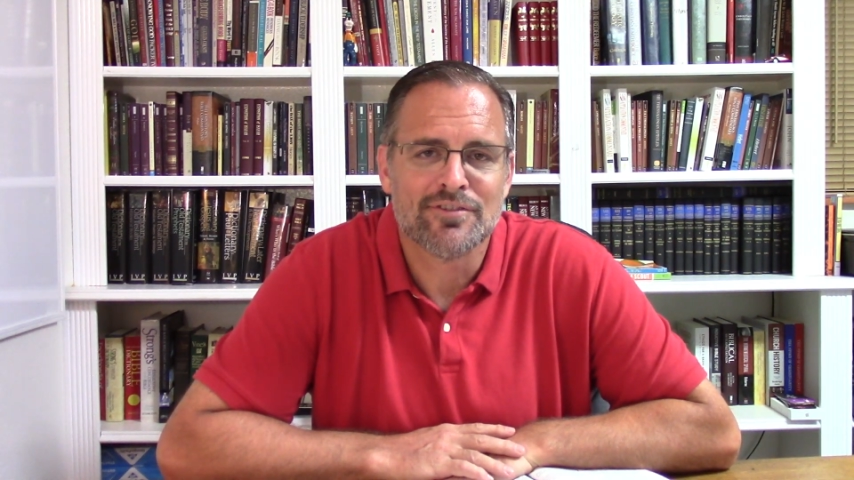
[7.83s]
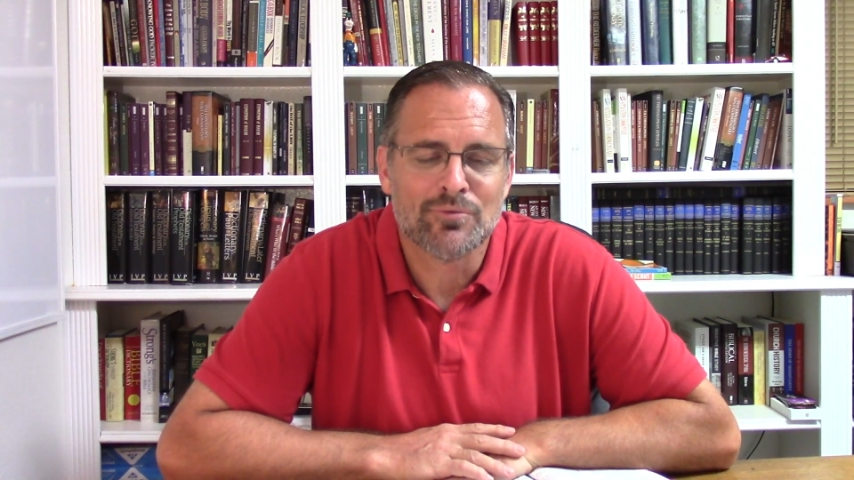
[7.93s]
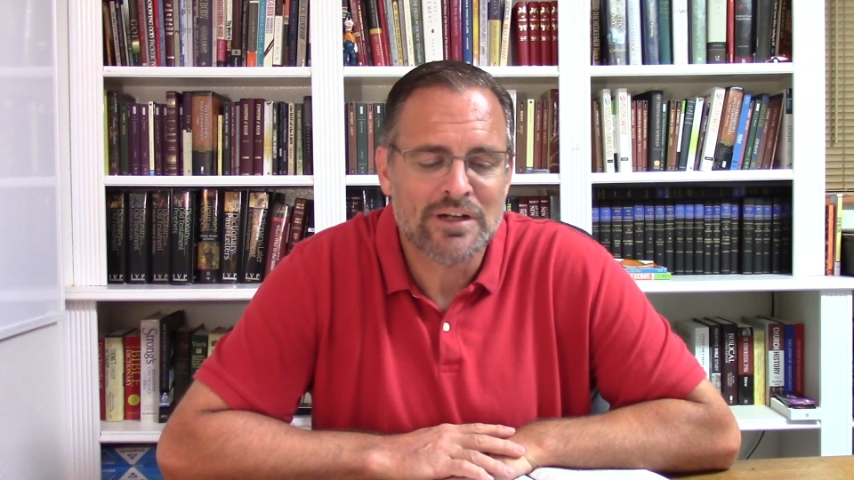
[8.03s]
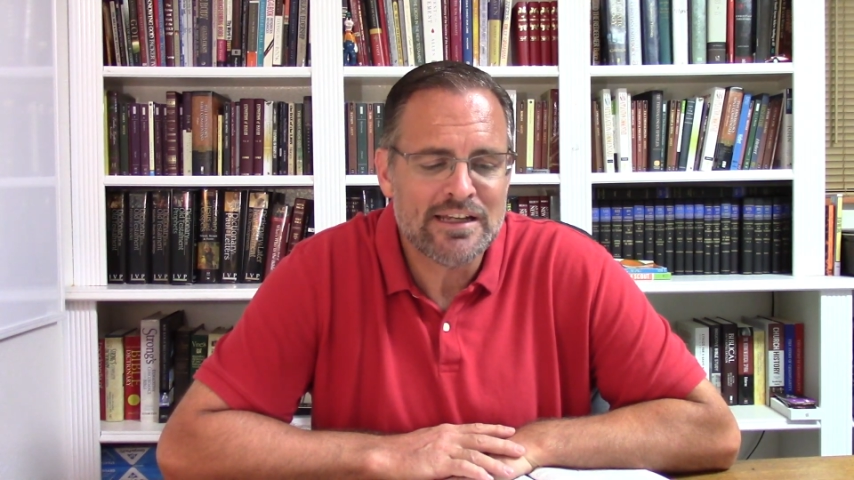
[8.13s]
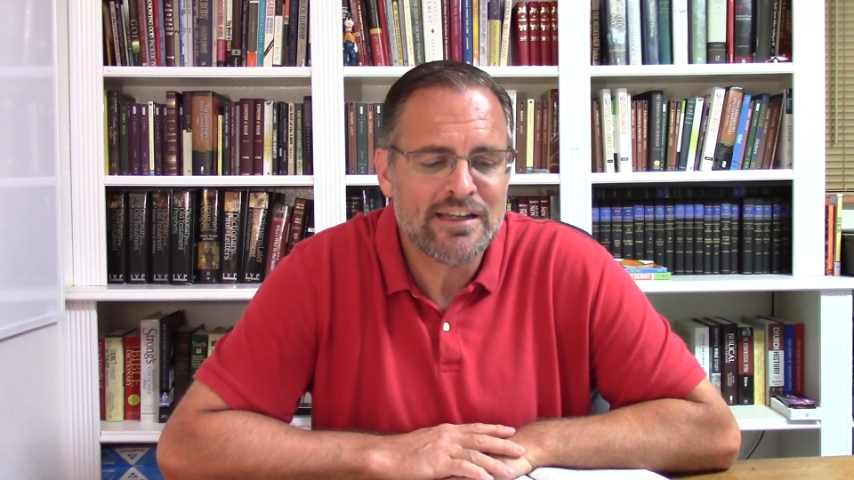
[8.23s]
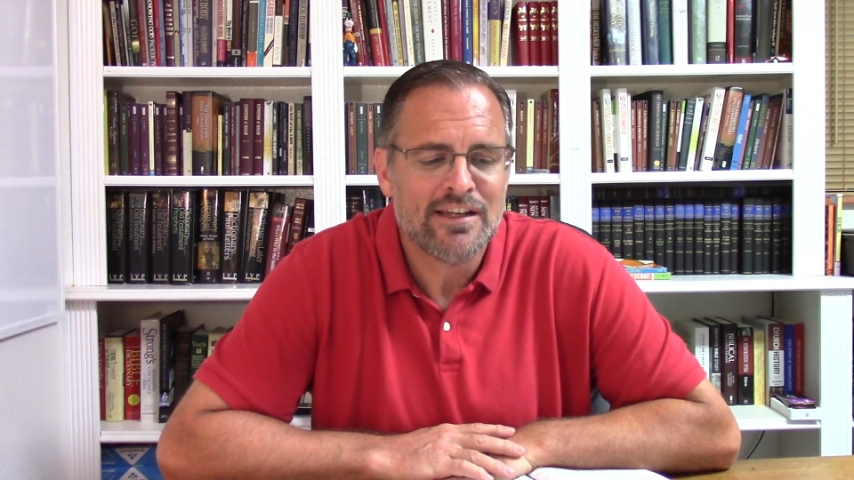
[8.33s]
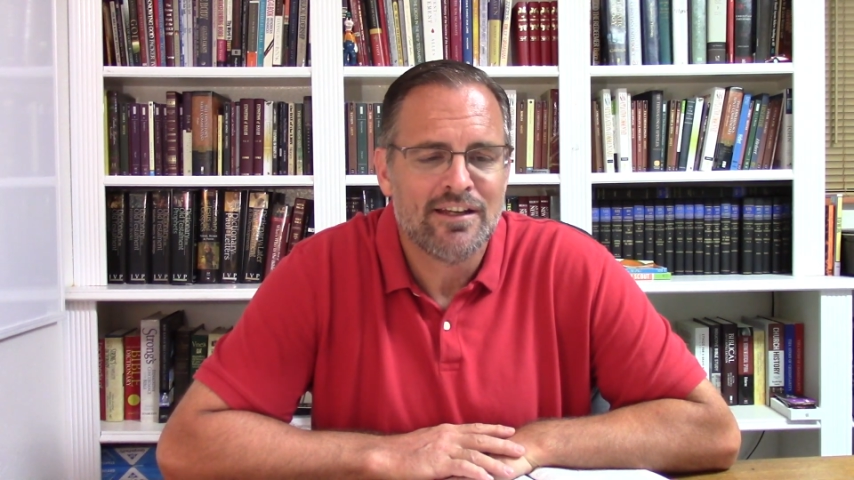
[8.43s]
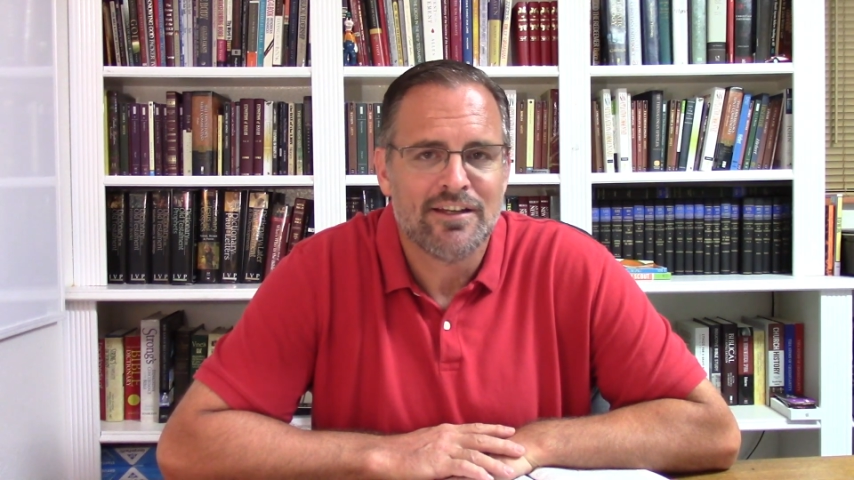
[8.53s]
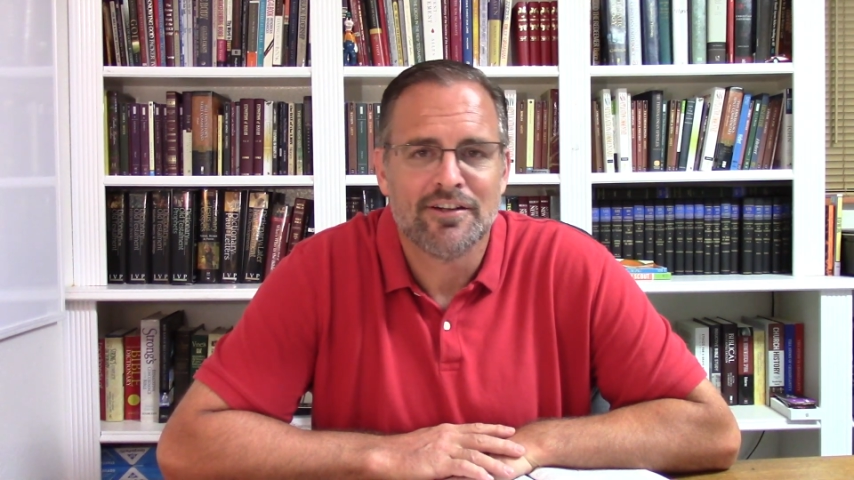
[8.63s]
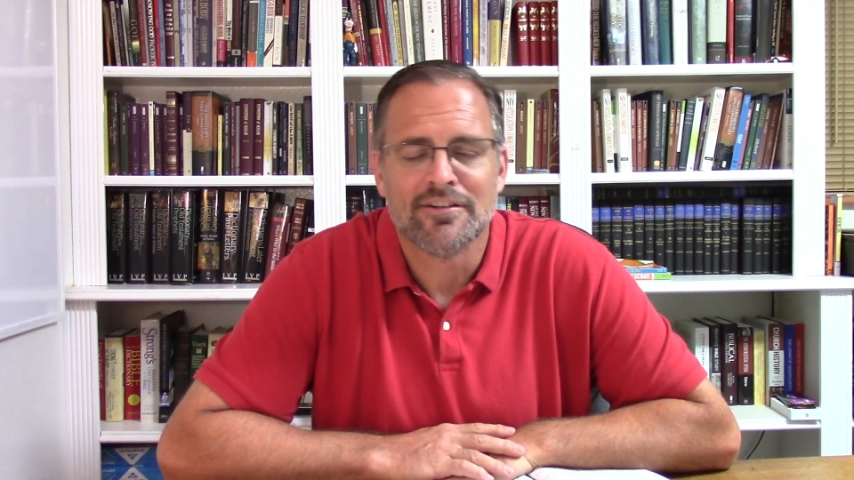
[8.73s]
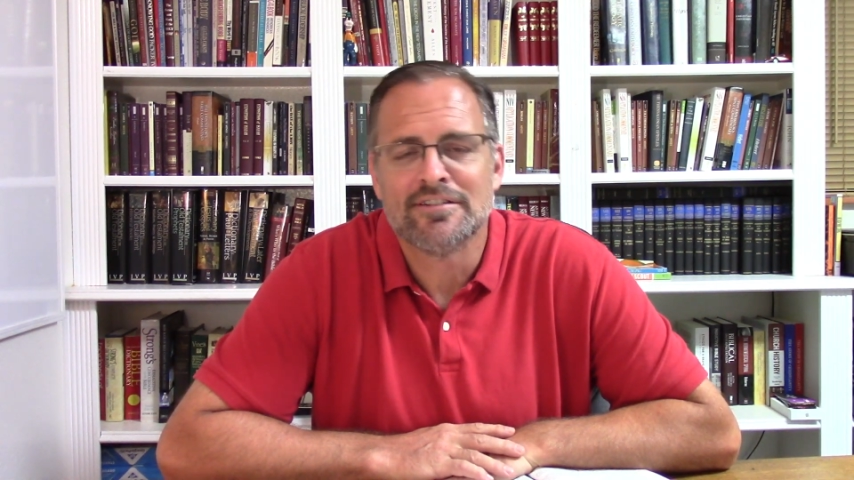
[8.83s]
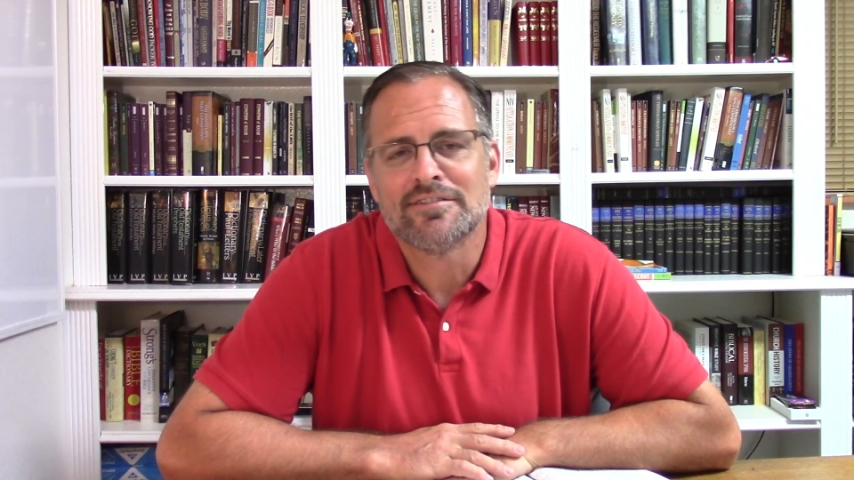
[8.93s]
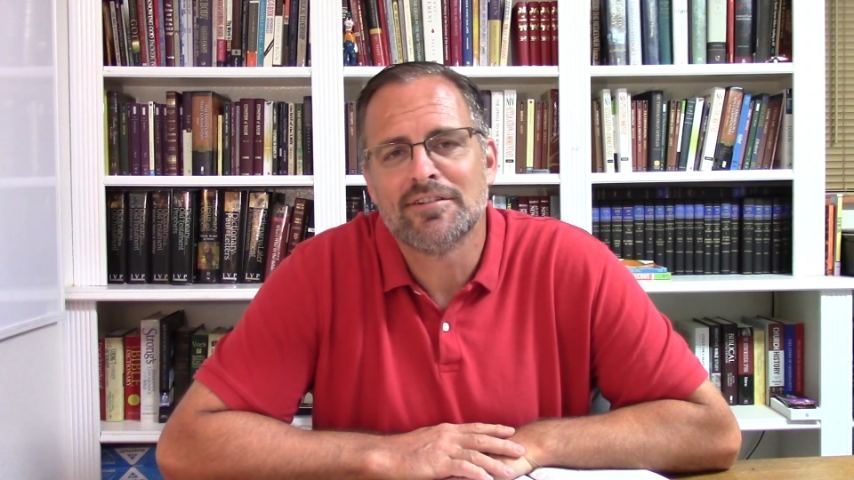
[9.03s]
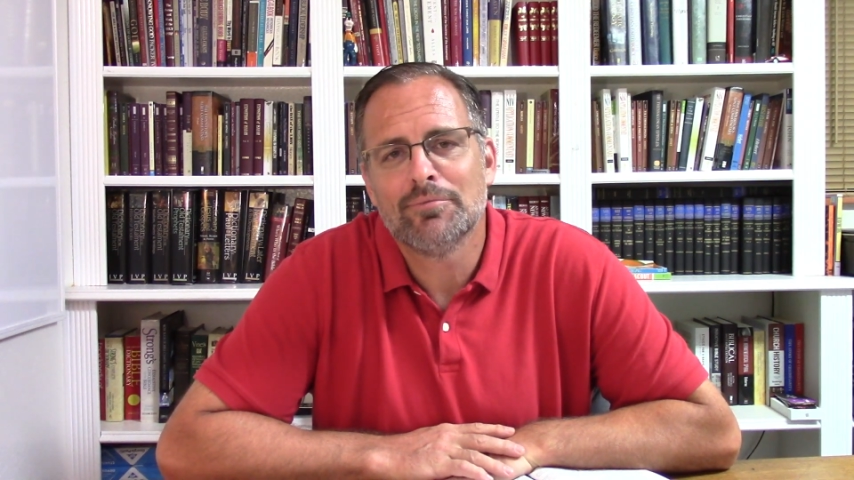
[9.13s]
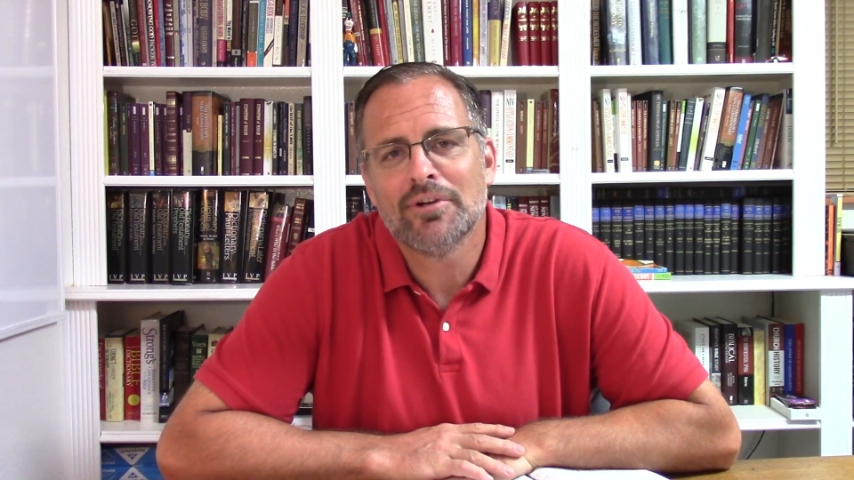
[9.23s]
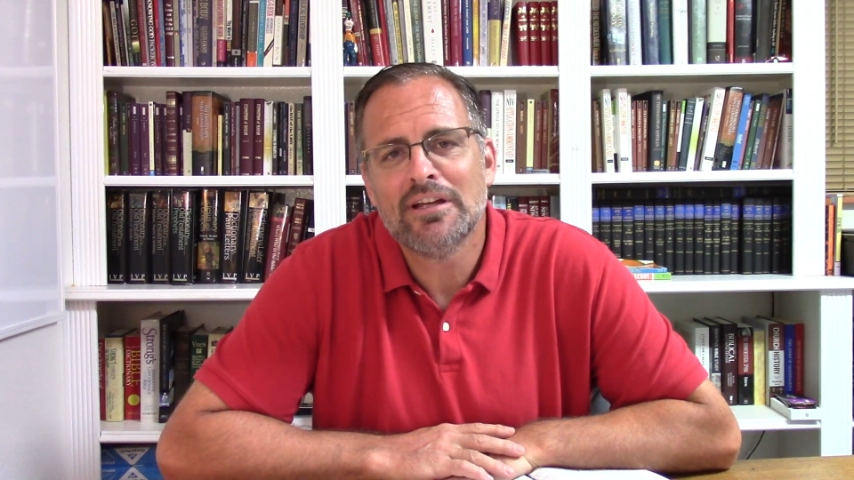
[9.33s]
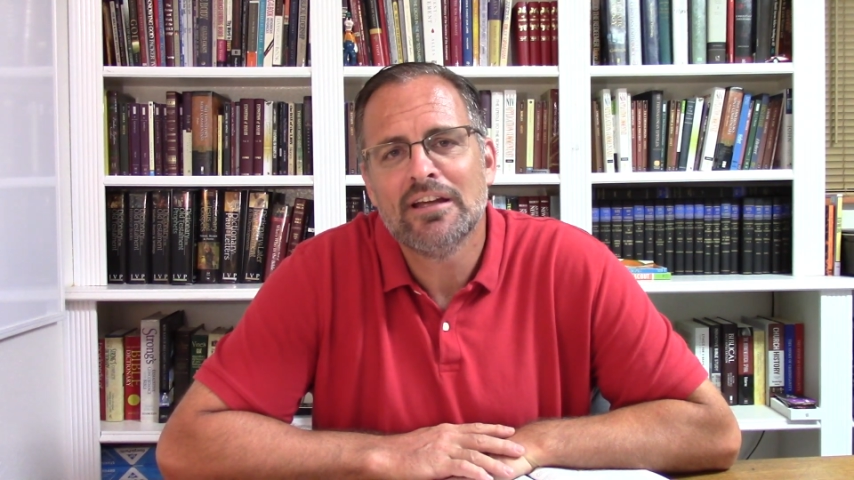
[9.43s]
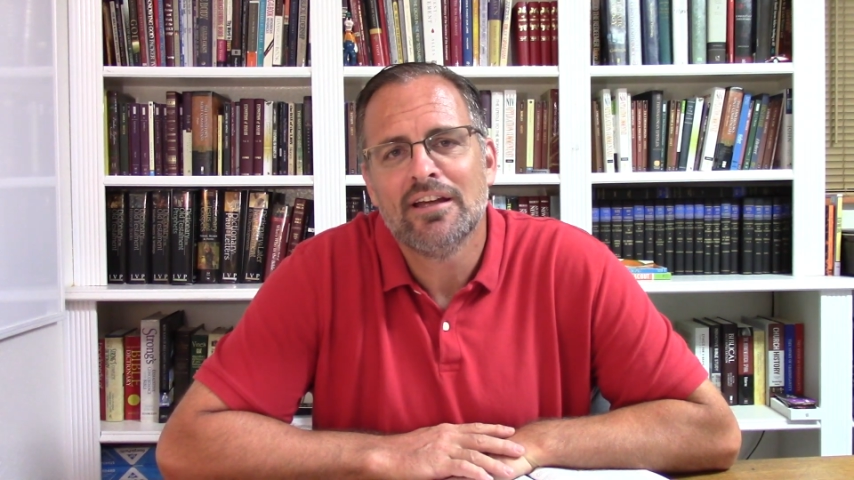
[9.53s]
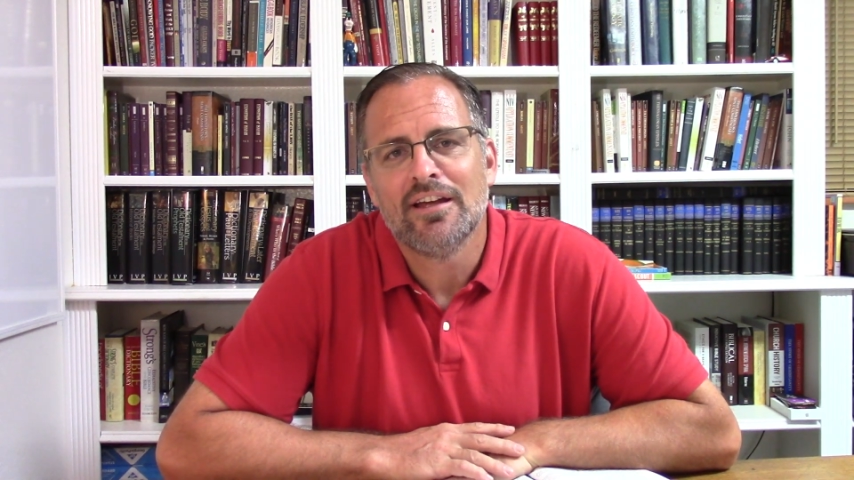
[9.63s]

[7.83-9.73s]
the Way here in Sebring,